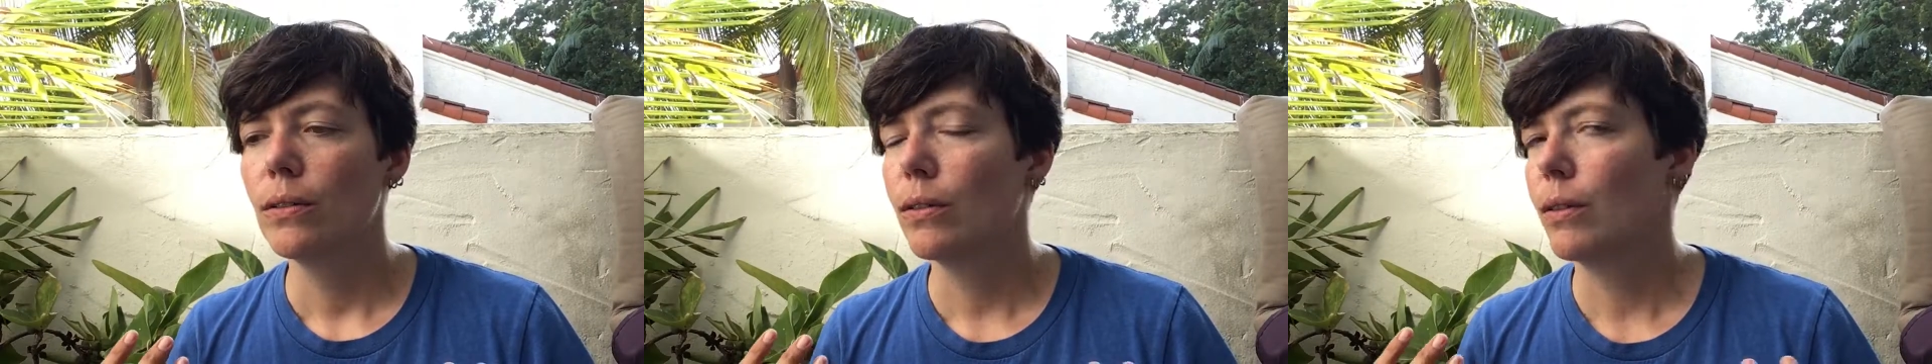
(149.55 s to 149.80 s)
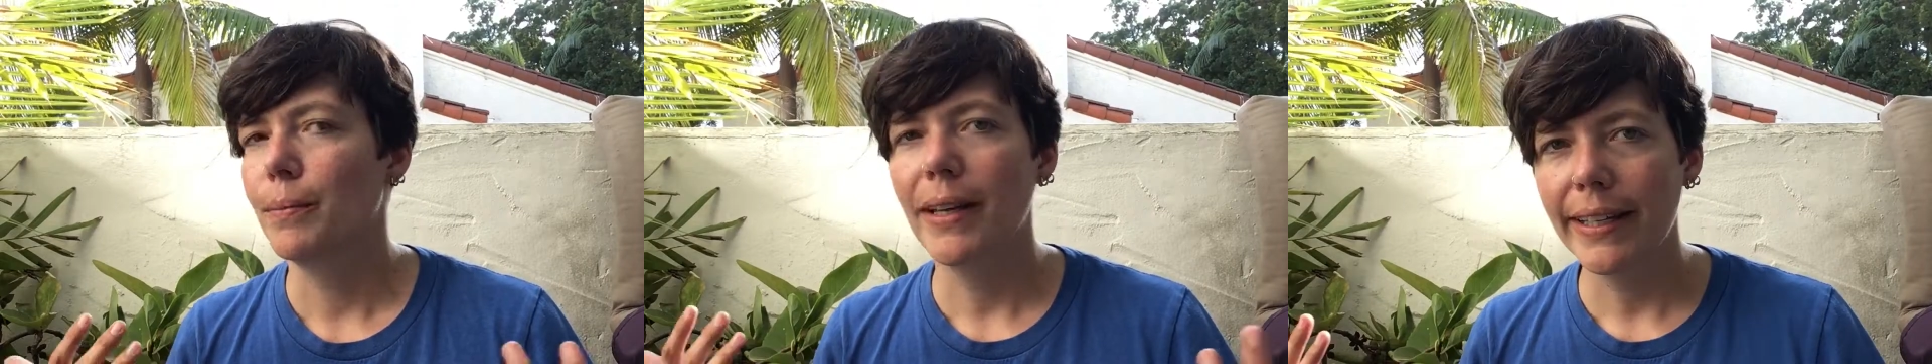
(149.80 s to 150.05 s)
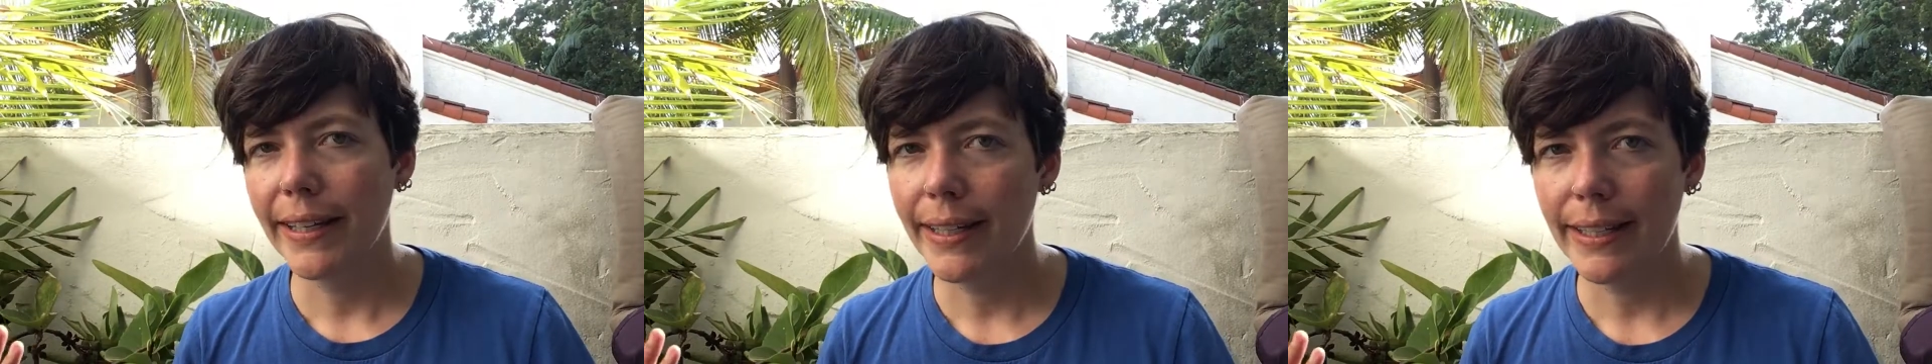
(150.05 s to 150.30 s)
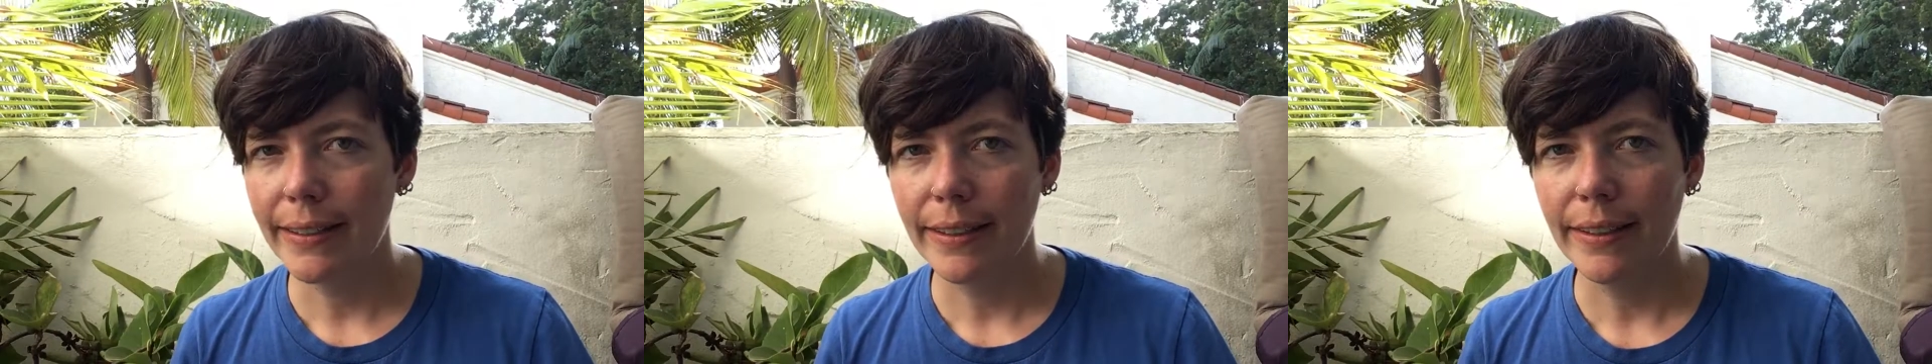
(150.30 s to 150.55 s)
or make
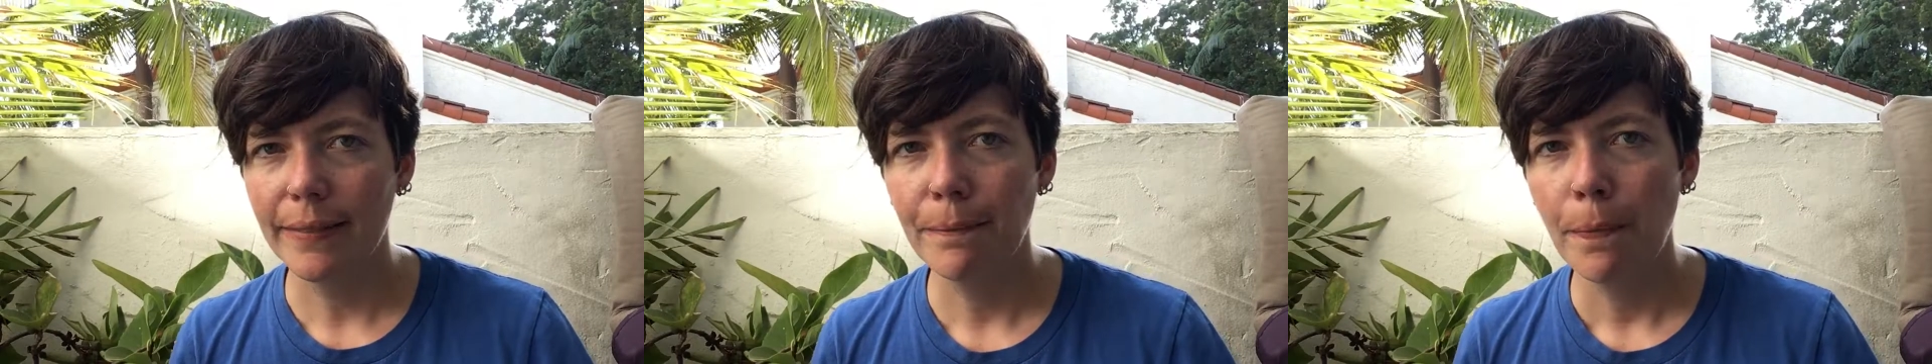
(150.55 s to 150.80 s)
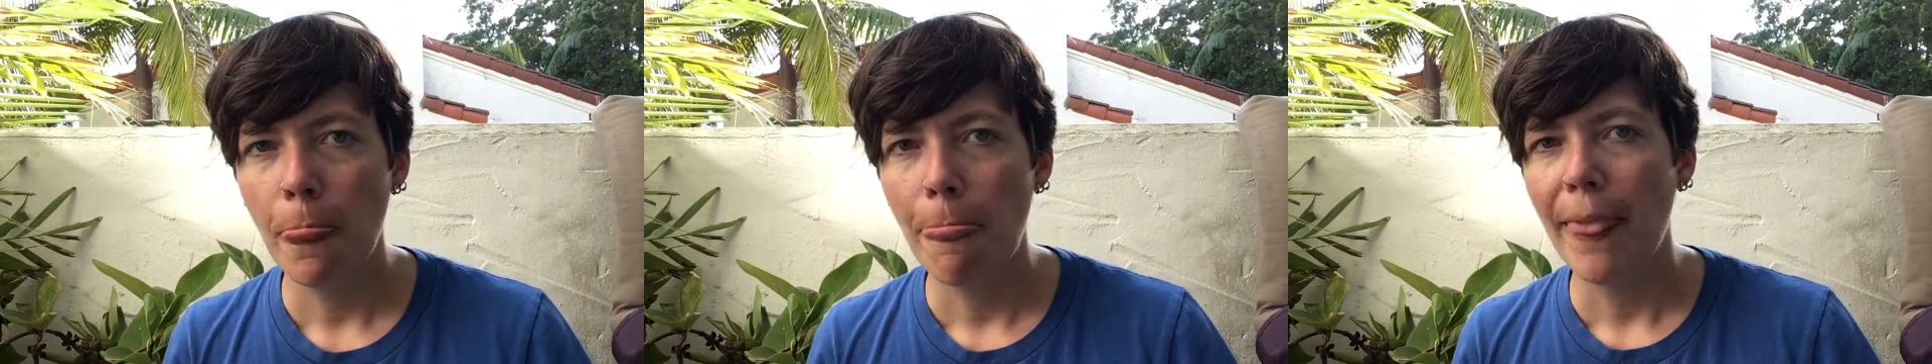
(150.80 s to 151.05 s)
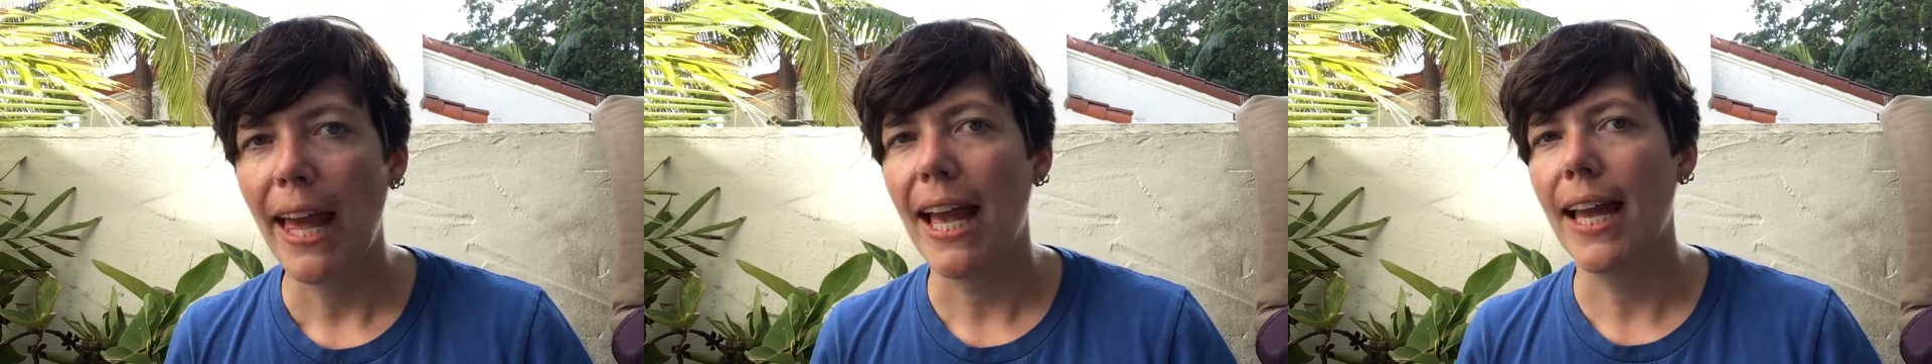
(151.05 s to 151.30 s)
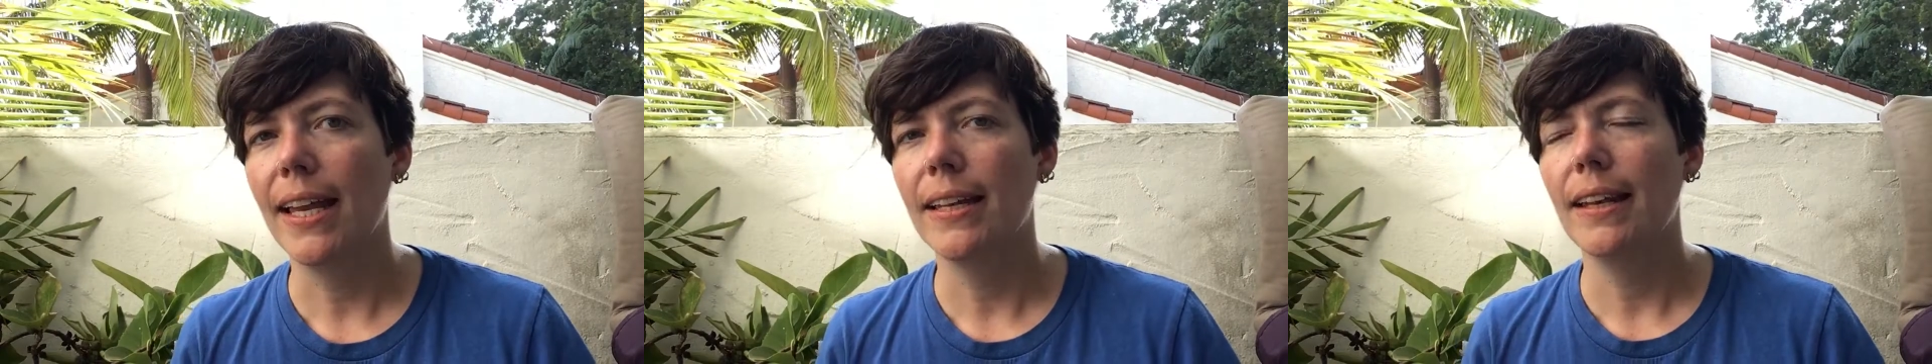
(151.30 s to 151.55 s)
anything,
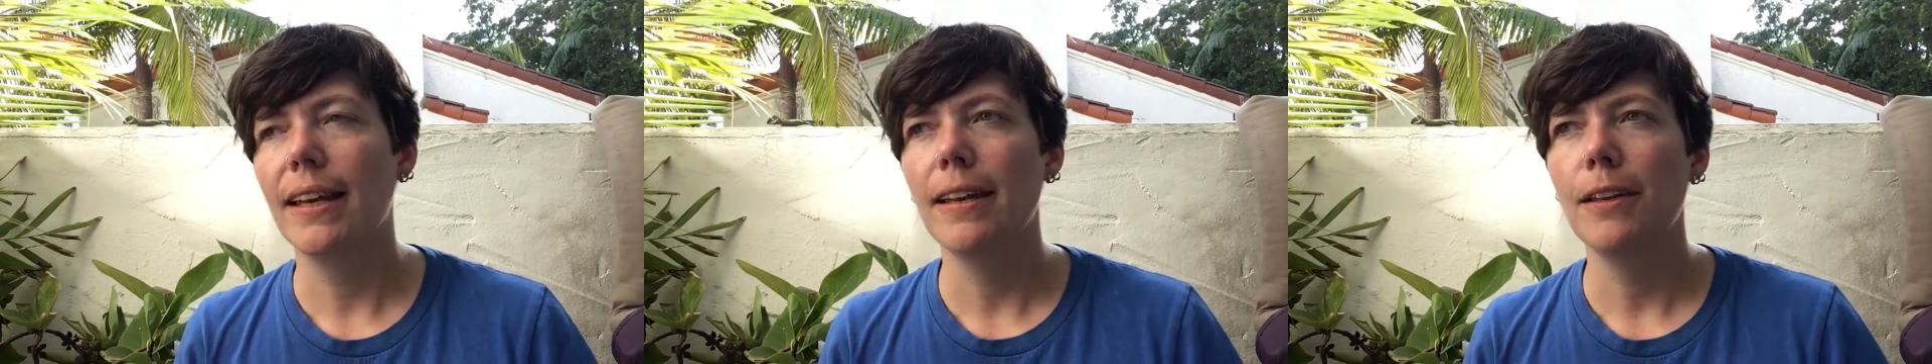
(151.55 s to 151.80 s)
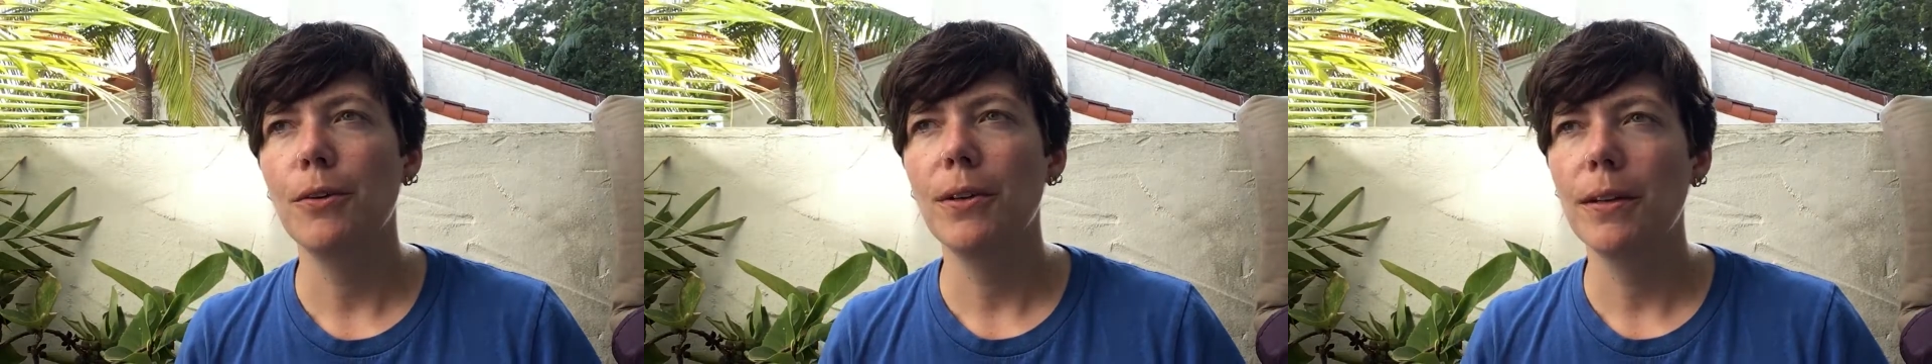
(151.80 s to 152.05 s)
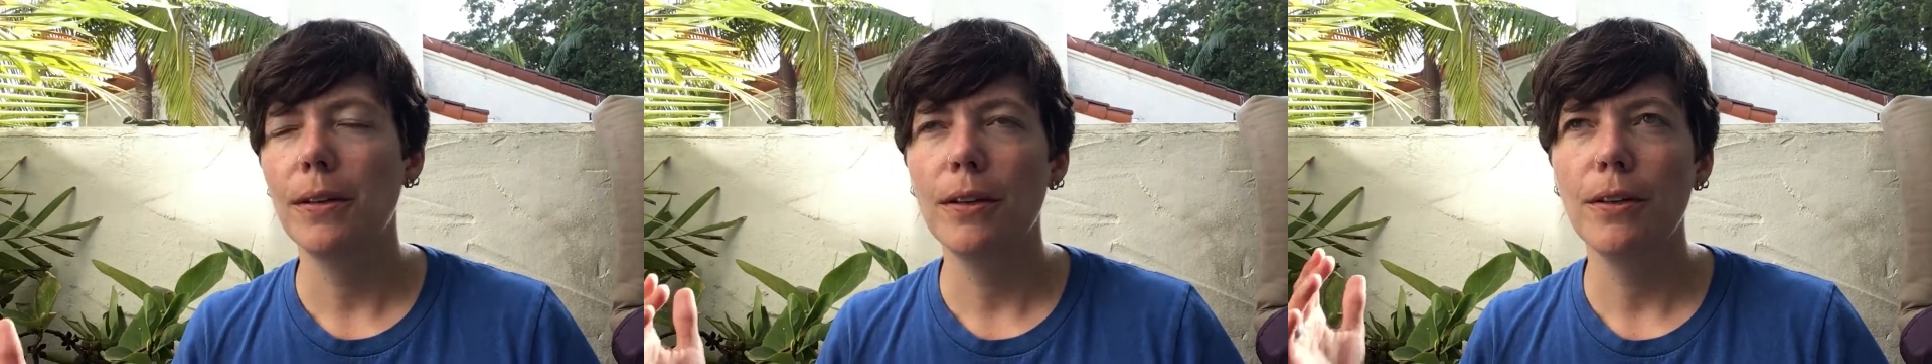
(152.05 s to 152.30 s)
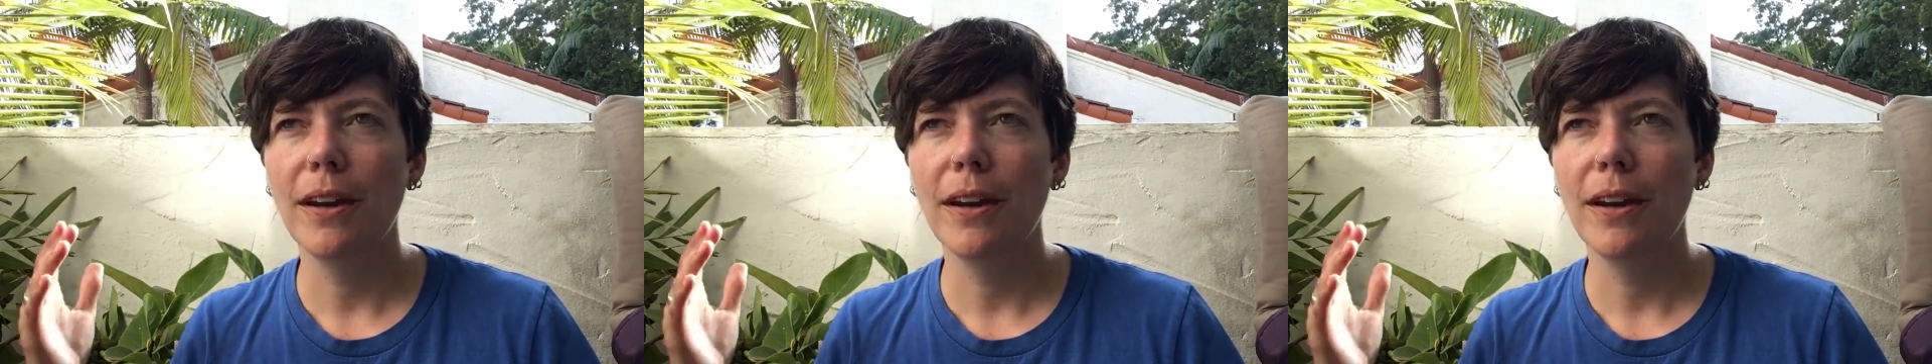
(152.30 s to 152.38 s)
and you